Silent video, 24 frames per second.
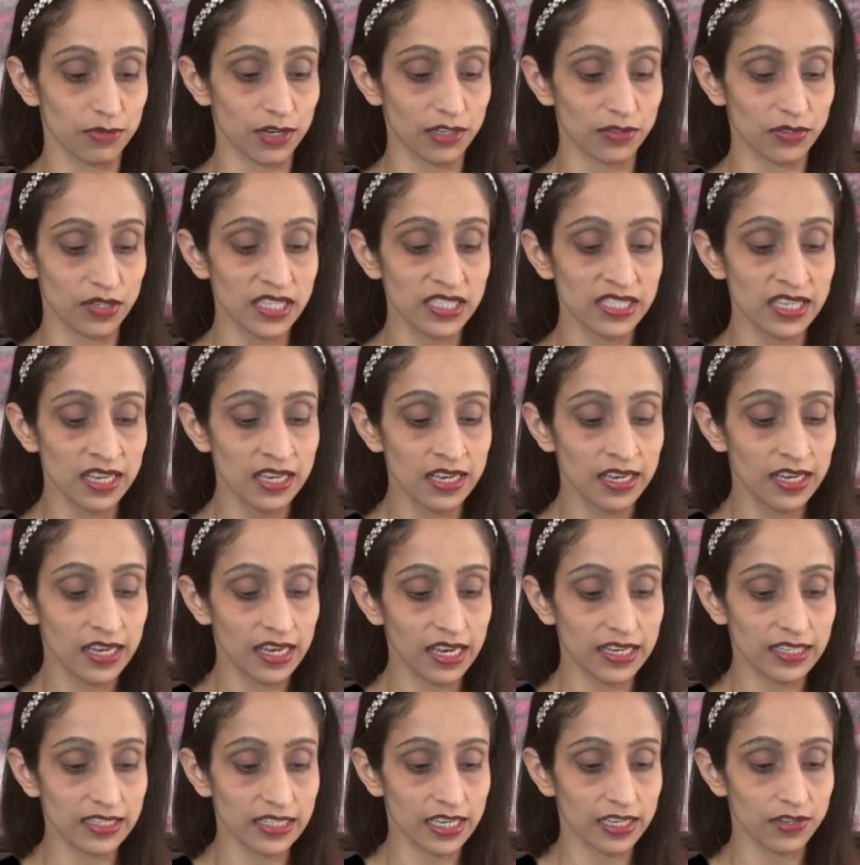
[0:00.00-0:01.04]
brownies,
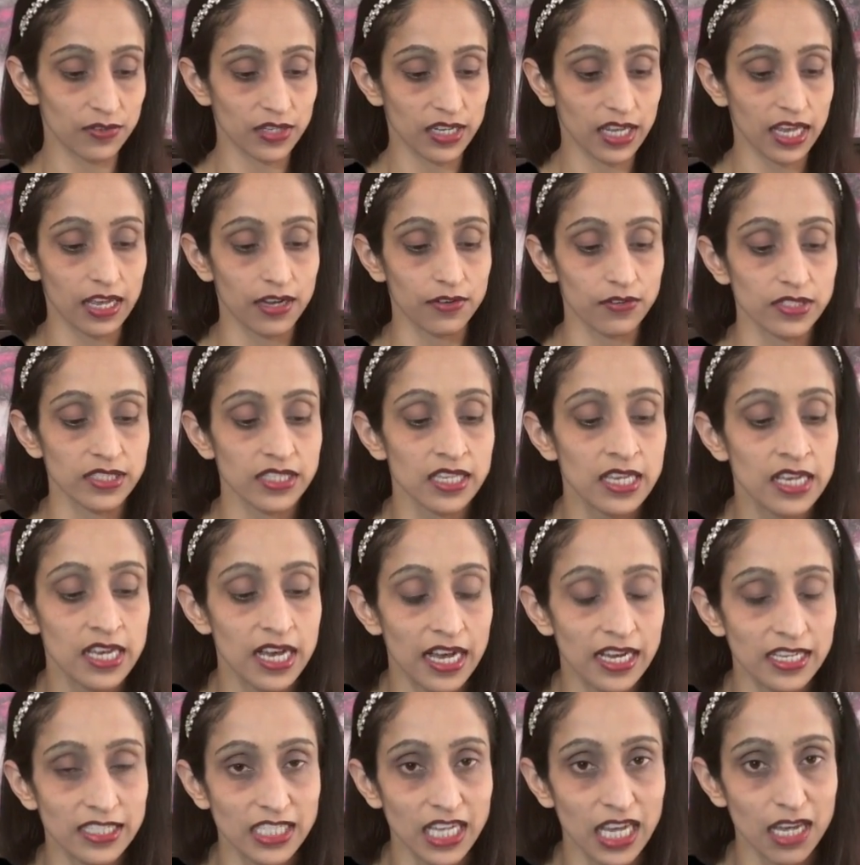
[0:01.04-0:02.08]
is 100 calories.
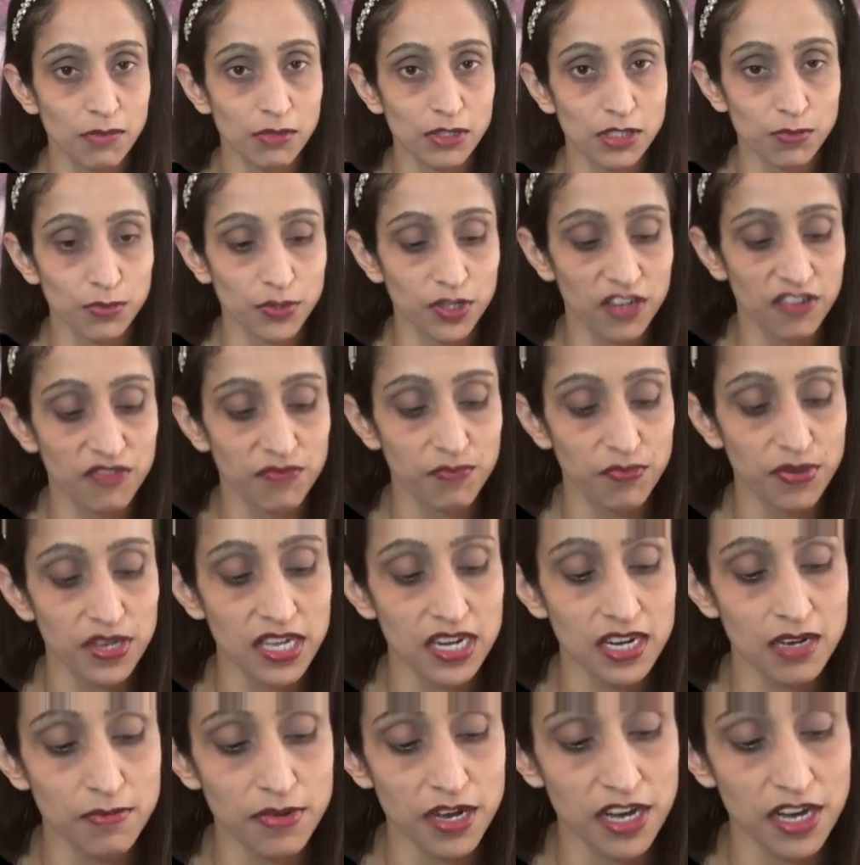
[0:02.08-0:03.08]
A tablespoon of peanut